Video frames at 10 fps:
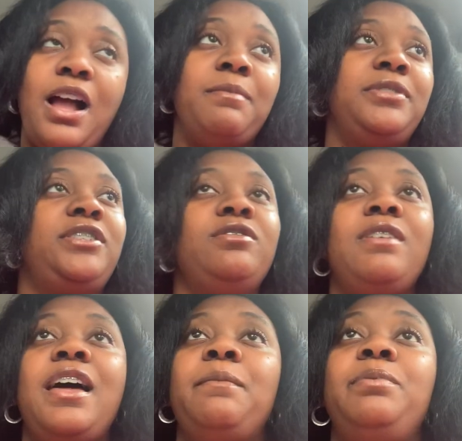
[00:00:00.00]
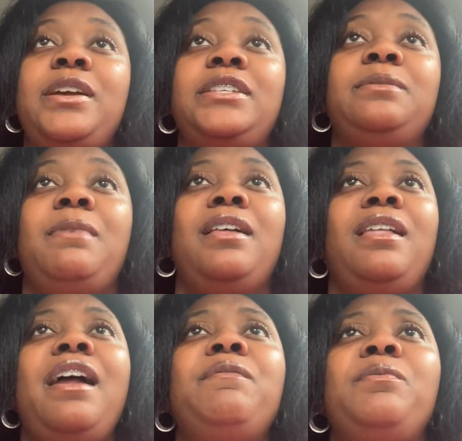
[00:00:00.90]
I'm still at a place in my
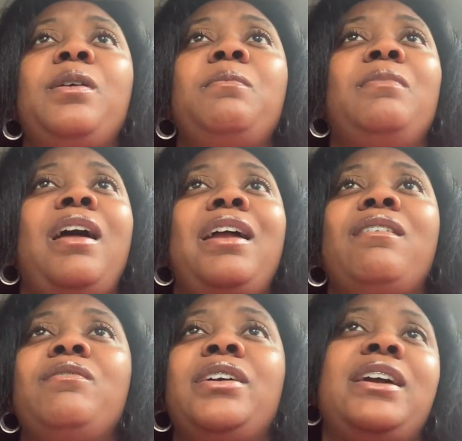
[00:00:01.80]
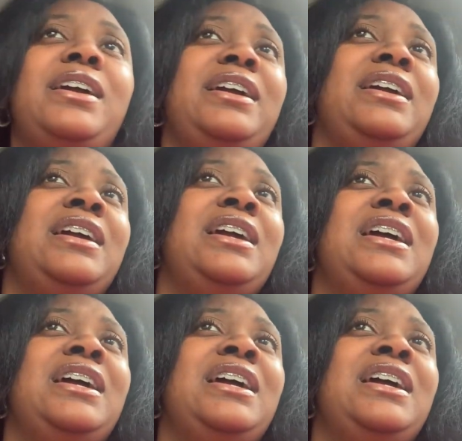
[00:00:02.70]
life where I'm like, okay,